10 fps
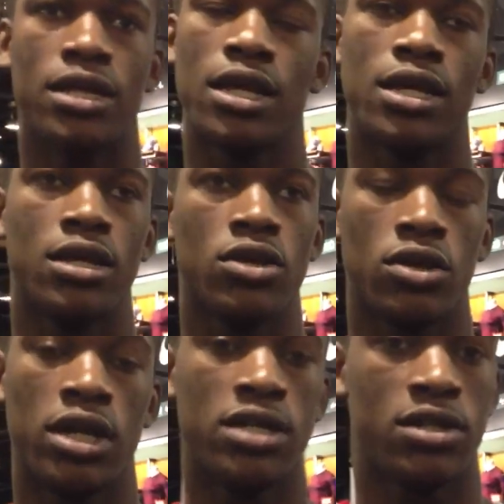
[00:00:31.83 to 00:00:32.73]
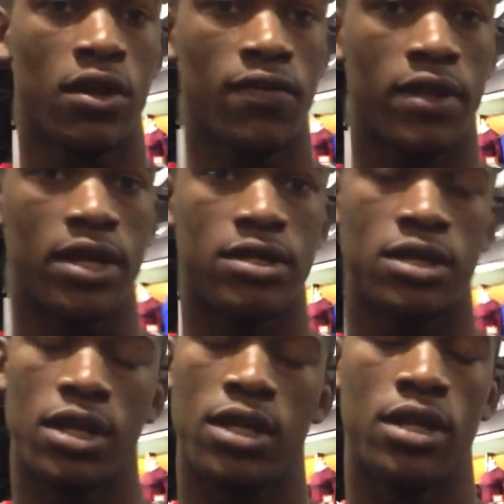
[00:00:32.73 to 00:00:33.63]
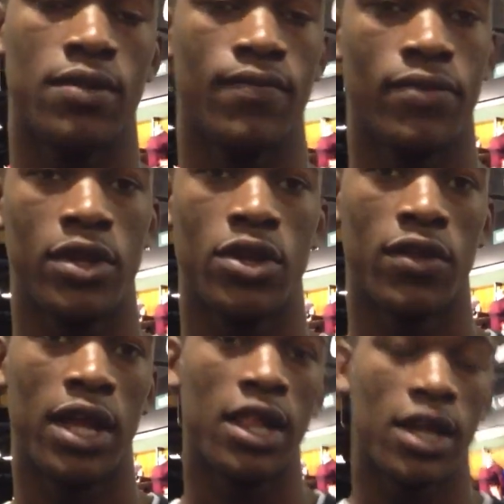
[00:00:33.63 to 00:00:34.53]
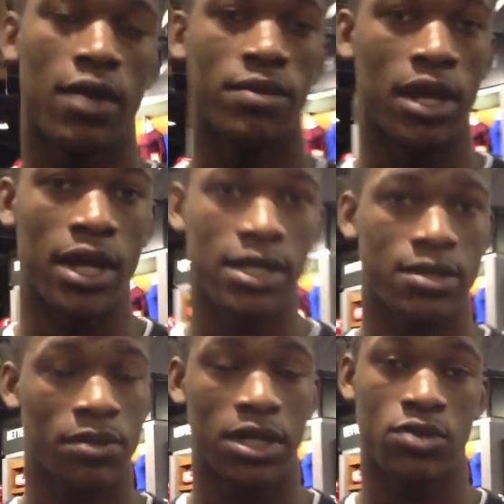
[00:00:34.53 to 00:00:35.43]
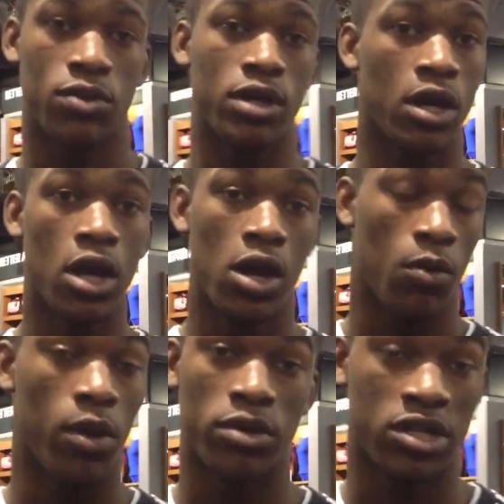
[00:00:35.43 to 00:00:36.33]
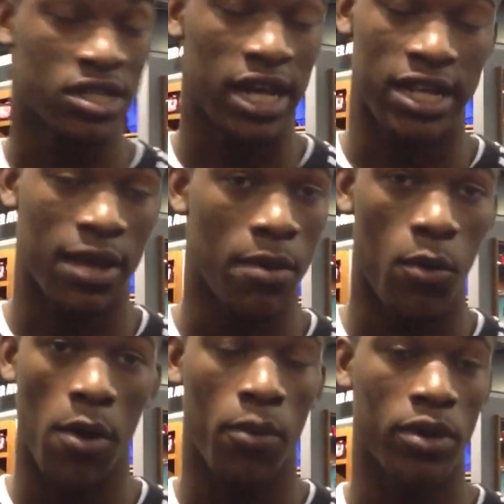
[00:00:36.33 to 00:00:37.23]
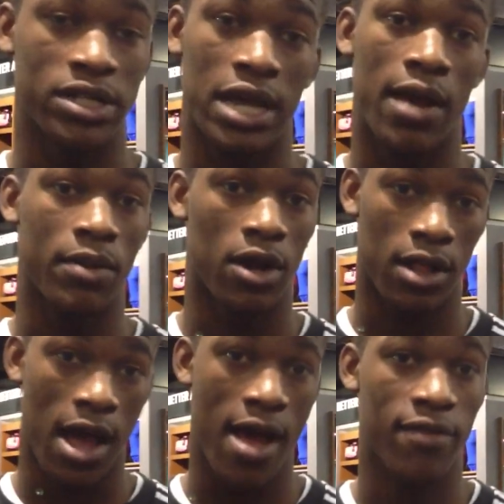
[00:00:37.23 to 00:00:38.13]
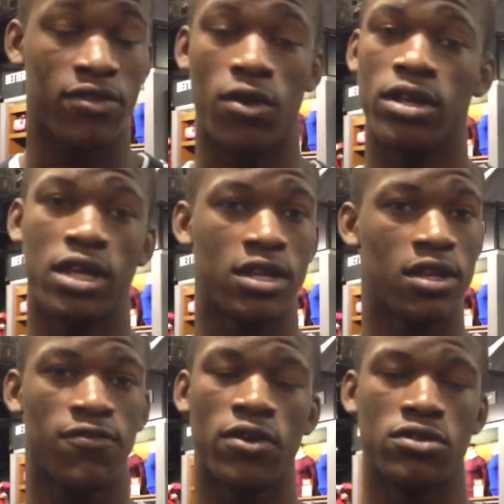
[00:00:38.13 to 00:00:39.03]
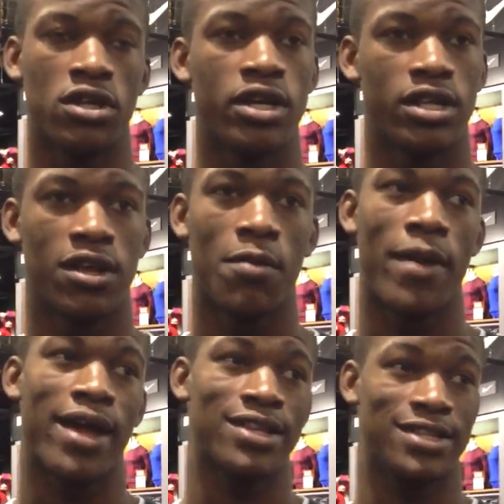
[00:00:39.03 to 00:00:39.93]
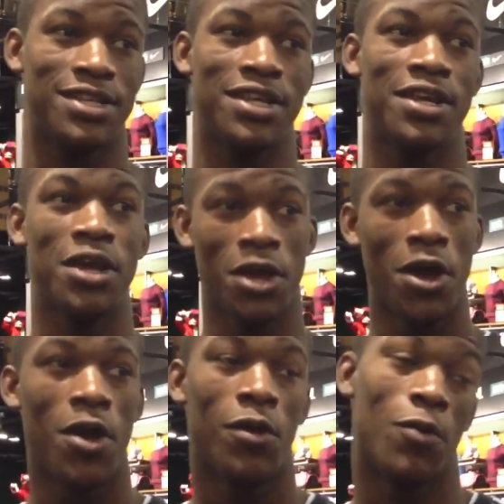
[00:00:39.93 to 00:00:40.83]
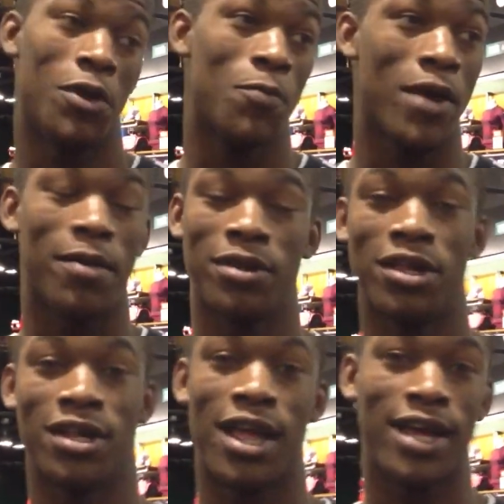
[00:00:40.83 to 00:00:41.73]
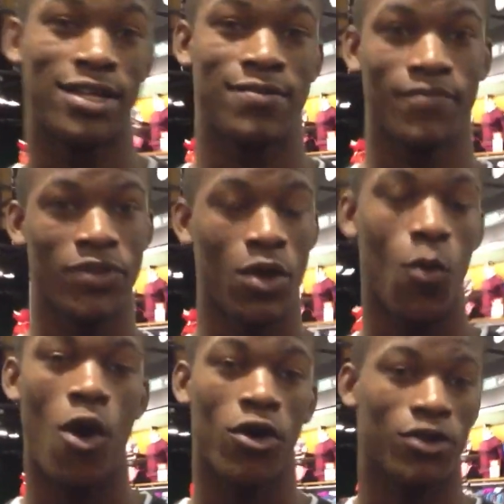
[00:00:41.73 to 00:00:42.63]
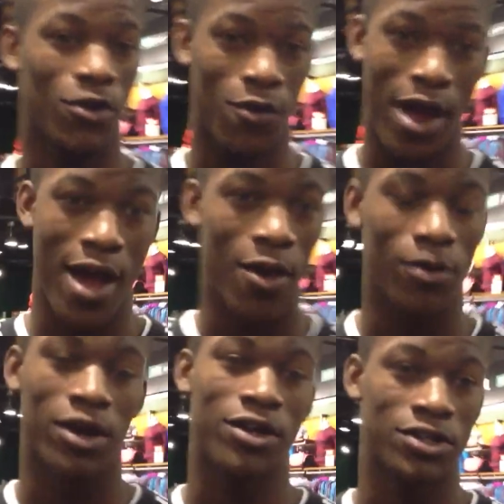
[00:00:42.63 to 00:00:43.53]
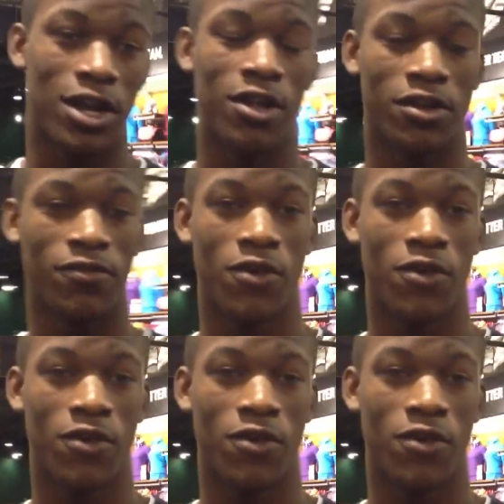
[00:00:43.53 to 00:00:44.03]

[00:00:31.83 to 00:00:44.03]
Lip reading: I think, you know, they deserve this. And, you know, they look up to us because we were just like them at one point in time in our lives. So it just feels good to come back and see what we probably look like walking around with other dogs.